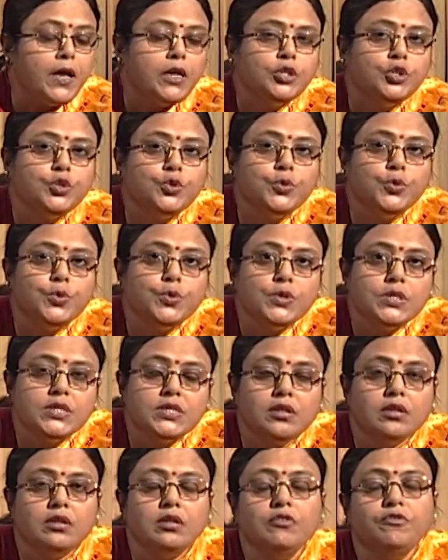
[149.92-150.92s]
to
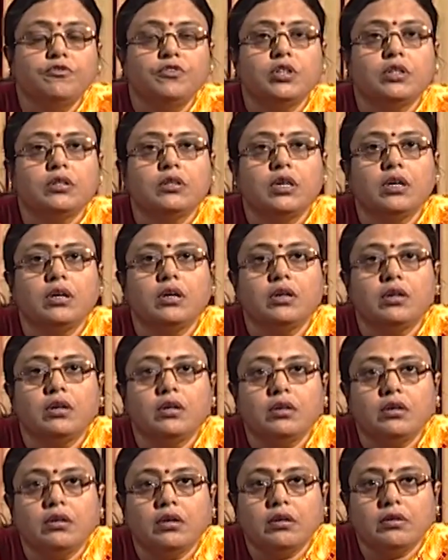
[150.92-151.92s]
serve the
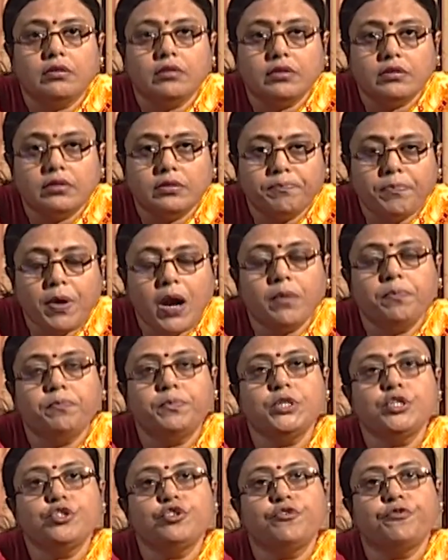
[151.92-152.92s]

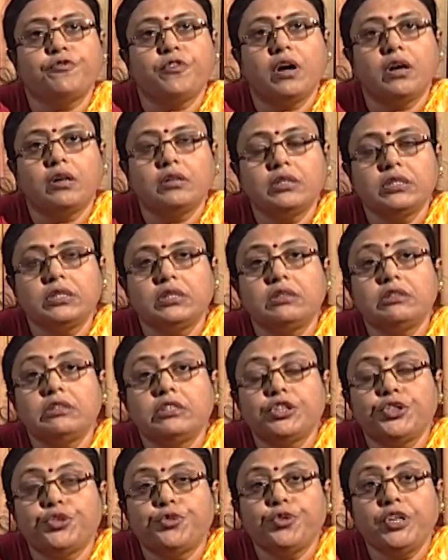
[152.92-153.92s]
purpose of Article
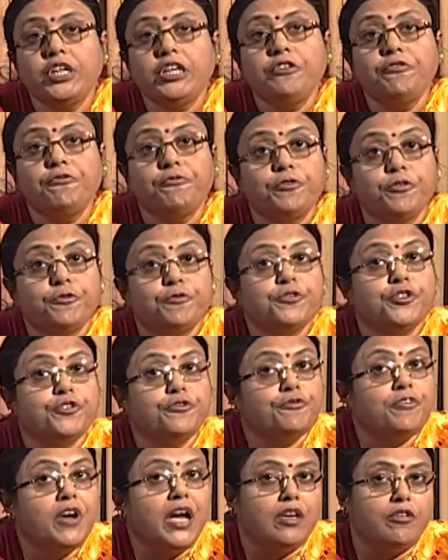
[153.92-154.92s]

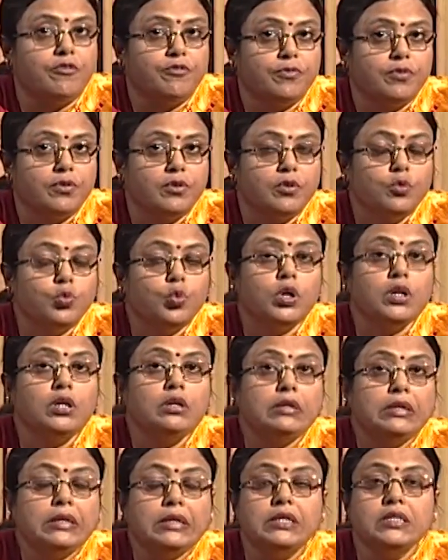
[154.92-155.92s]
355.
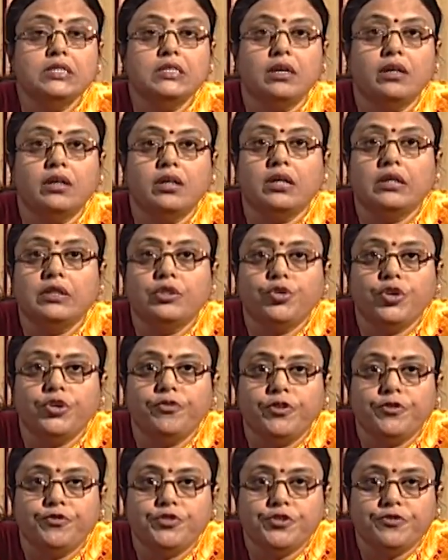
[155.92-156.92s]
What does Article
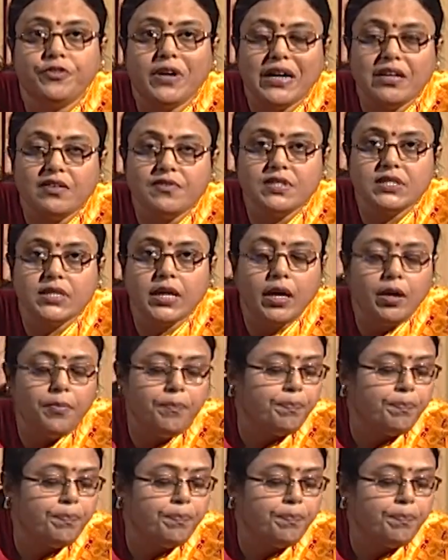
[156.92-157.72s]
355 say?